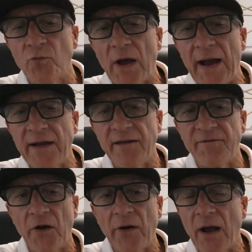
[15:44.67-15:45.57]
ride a
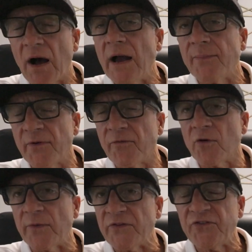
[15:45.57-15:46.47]
very high
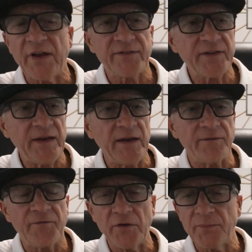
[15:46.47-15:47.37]
performance jet ski,
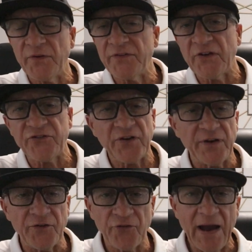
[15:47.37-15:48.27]
and foot position
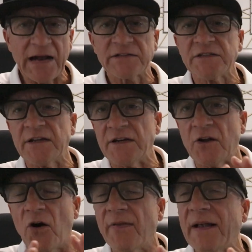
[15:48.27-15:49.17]
and traction and
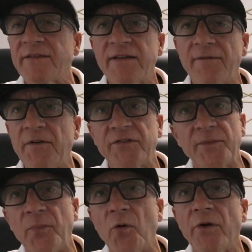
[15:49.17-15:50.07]
all that stuff is
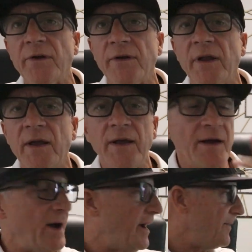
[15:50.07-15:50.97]
important.
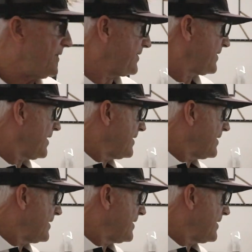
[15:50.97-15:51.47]
This